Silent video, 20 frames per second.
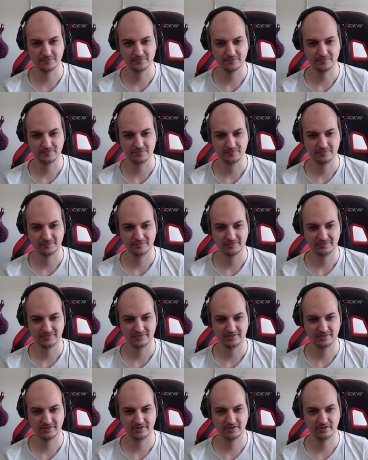
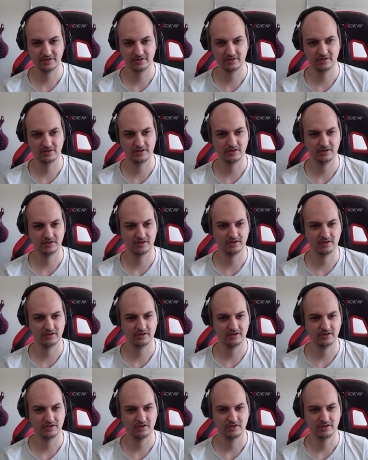
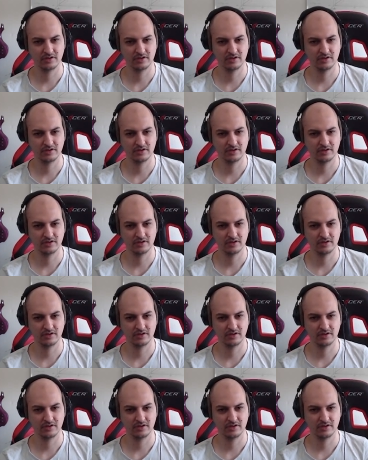Nobody speaks.